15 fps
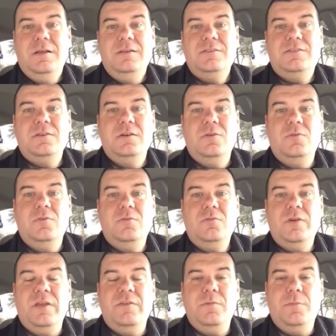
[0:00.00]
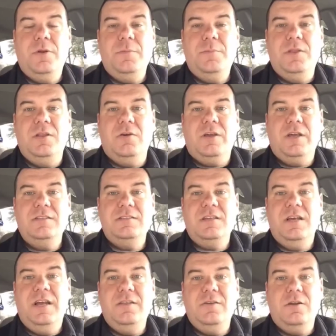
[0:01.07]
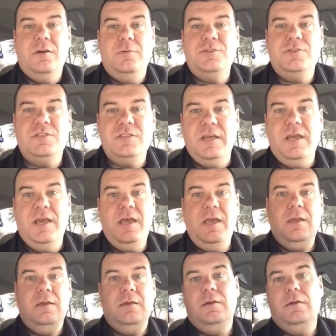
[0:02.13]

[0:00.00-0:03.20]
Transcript: So if you put up the no gun sign, you can always just say, hey,